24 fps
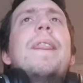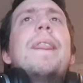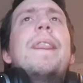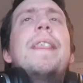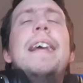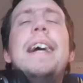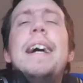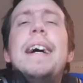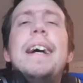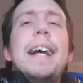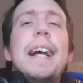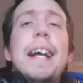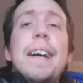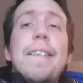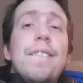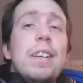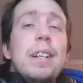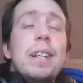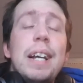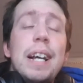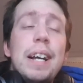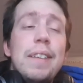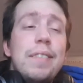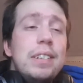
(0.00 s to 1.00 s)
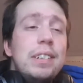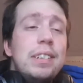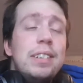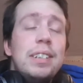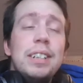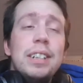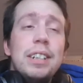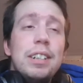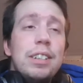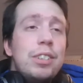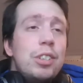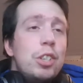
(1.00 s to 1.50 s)
yeah, every every
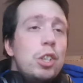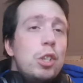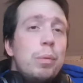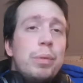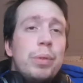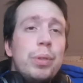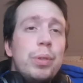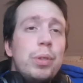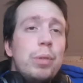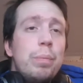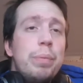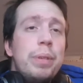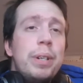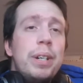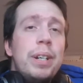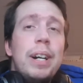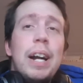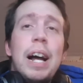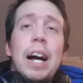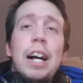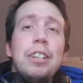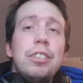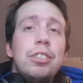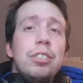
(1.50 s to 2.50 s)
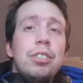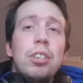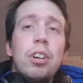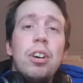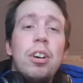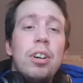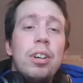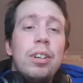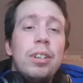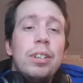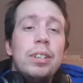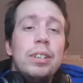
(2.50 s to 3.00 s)
single YouTuber I
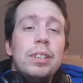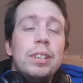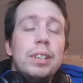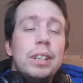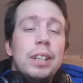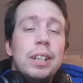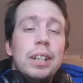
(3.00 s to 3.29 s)
saw